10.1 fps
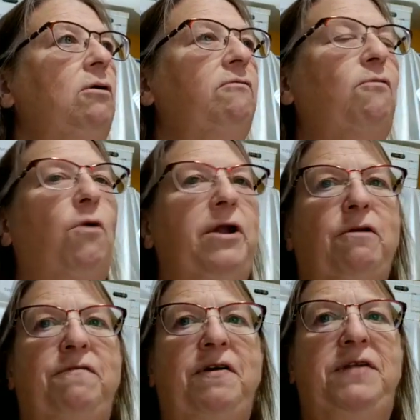40
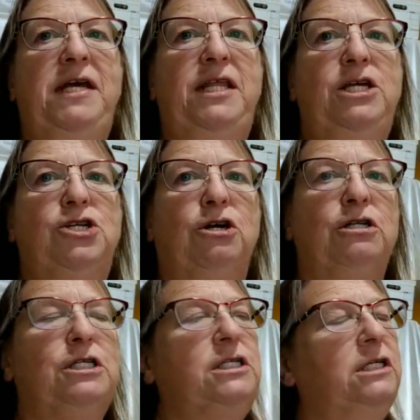or 50 of these
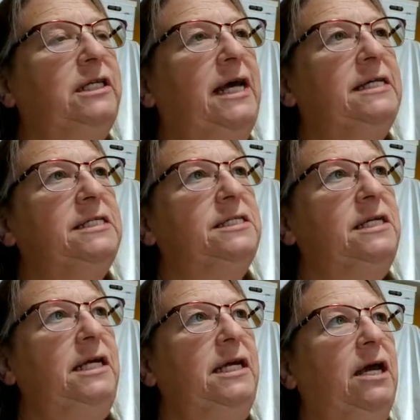shirts to list,
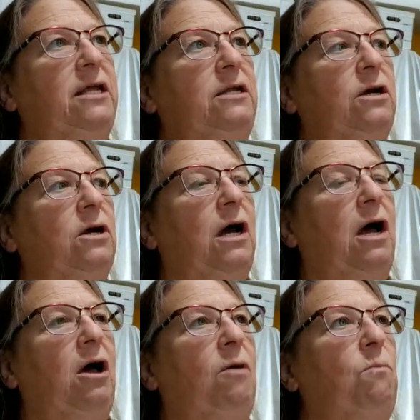and
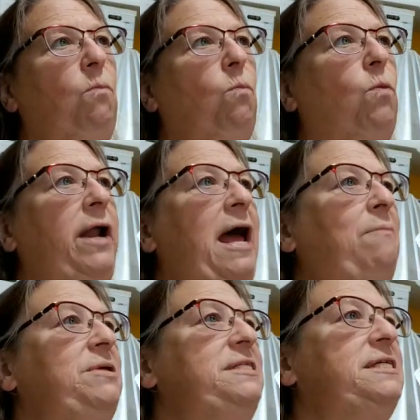what
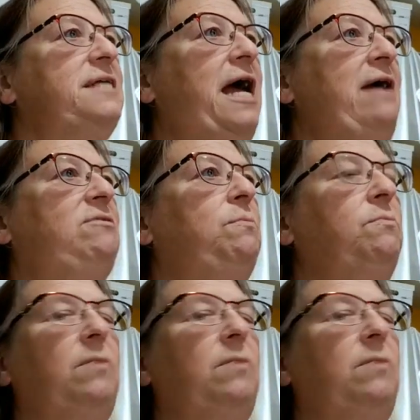happens is I have a